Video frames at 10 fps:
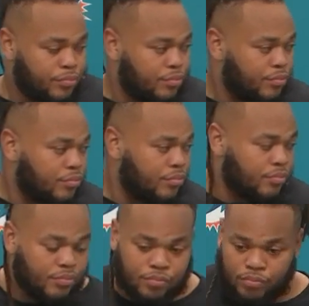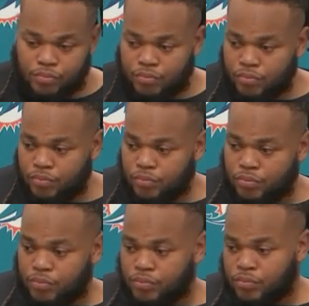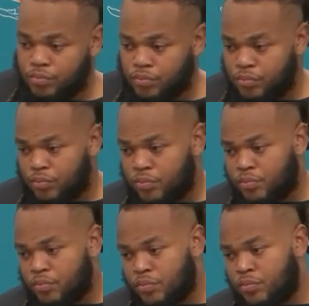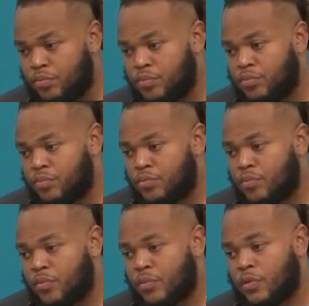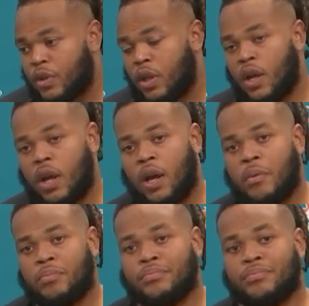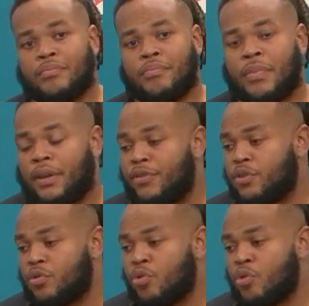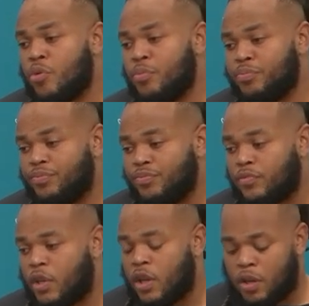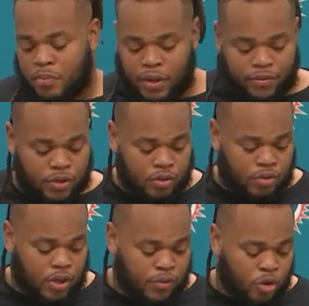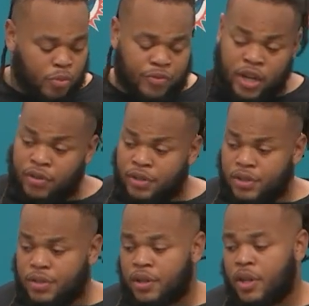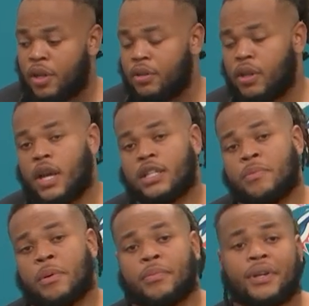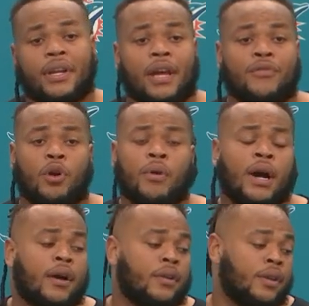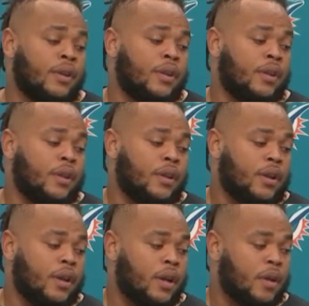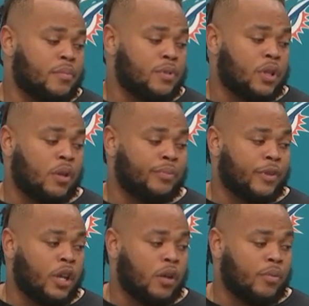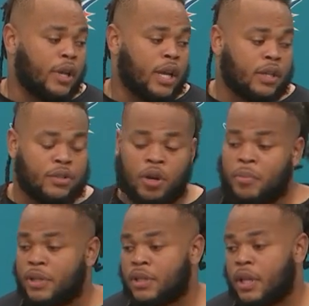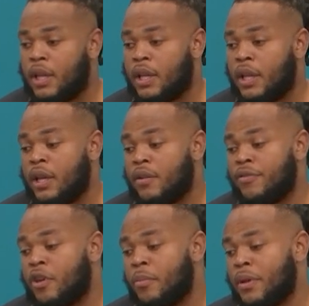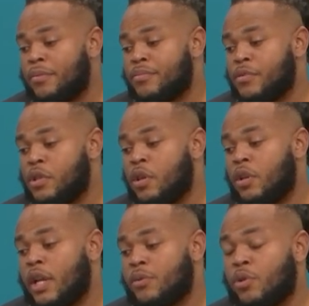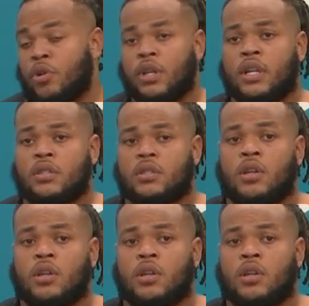What jumps out at you when you look at the Ravens on film? Um, big physical group. You know, big physical, tough group. Veterans. You know, guys that've been playing the game for a while. Um, so, you know, we got to do our best to get it, get in the film and know the guys we're going against.